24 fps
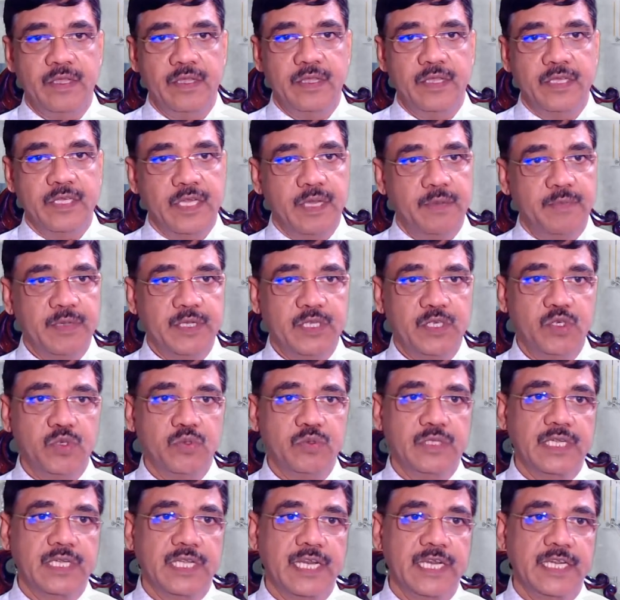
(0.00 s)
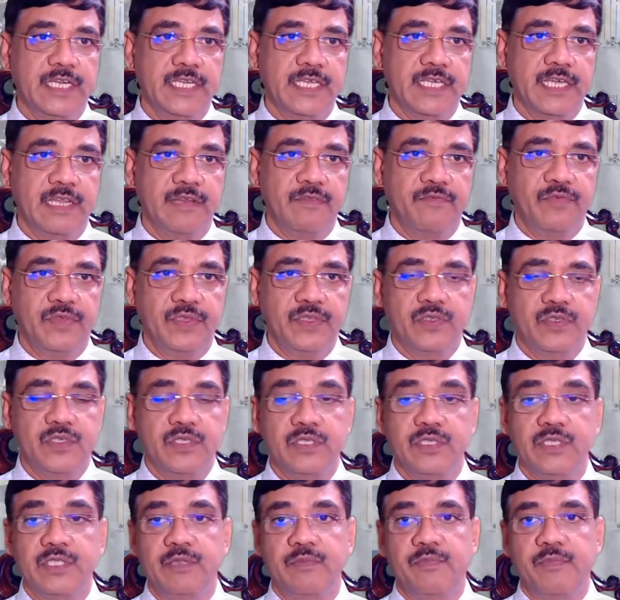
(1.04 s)
Coming to the clinical
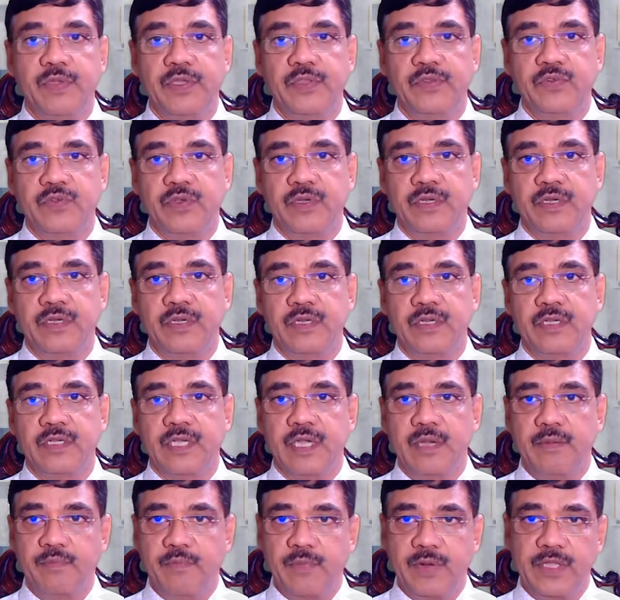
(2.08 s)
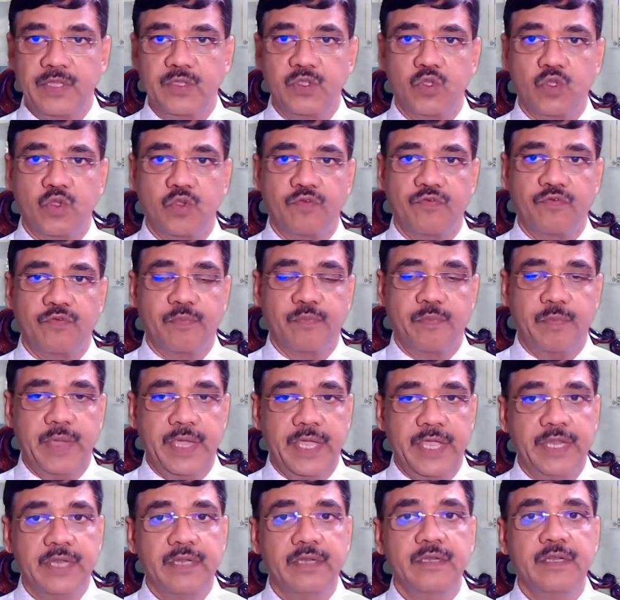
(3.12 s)
features, the patient complains of
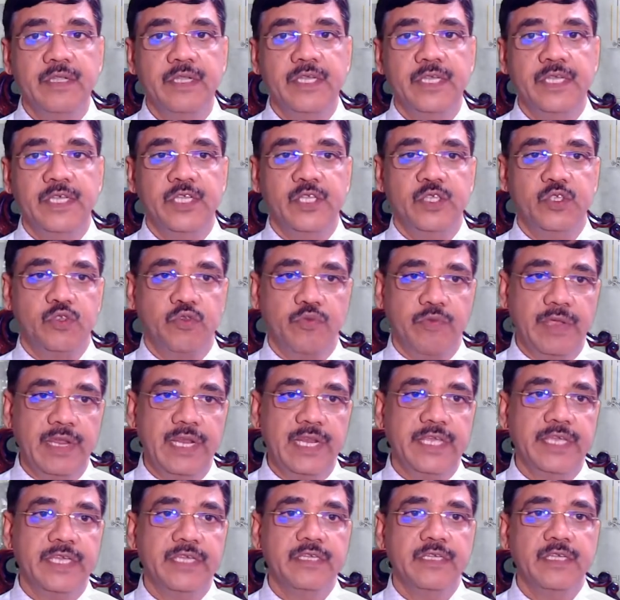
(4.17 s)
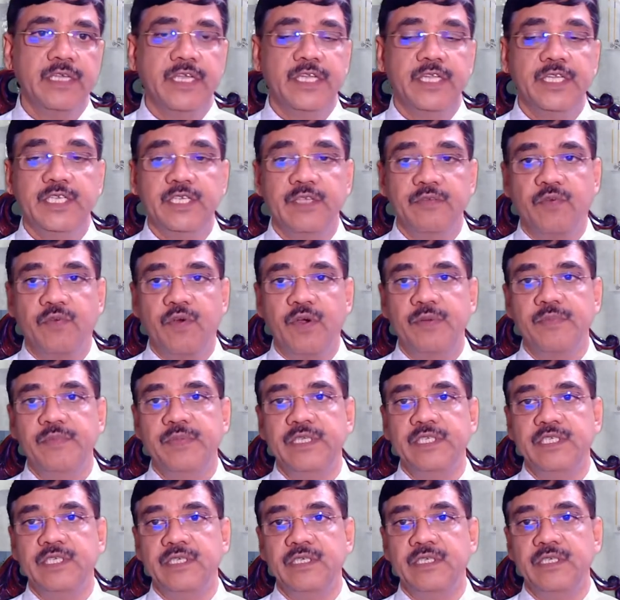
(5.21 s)
pain, swelling,
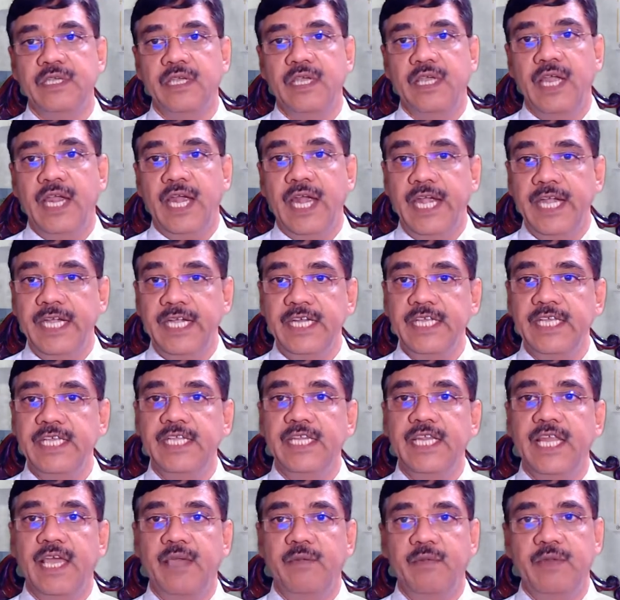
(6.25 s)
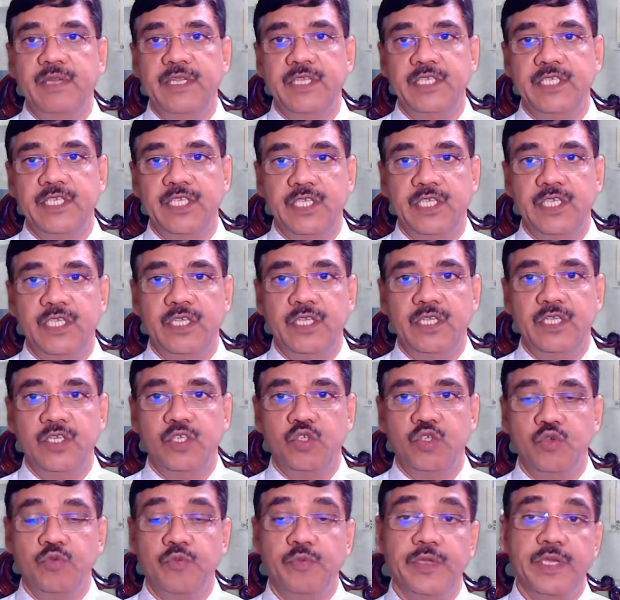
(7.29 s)
deformity, and inability
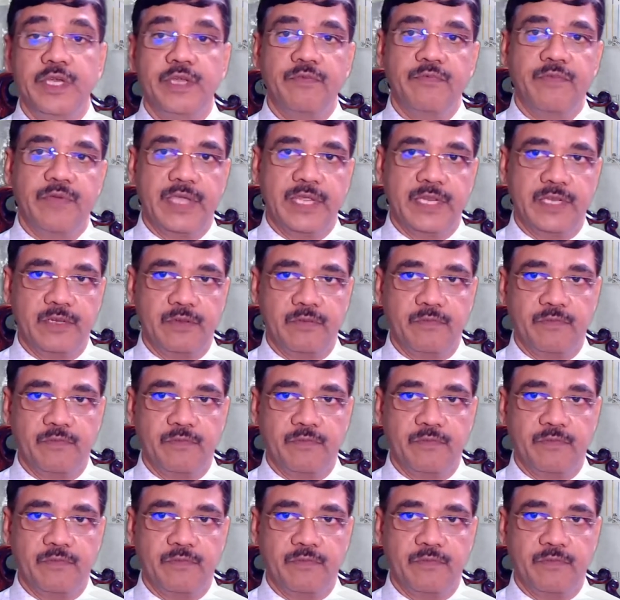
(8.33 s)
to bear weight.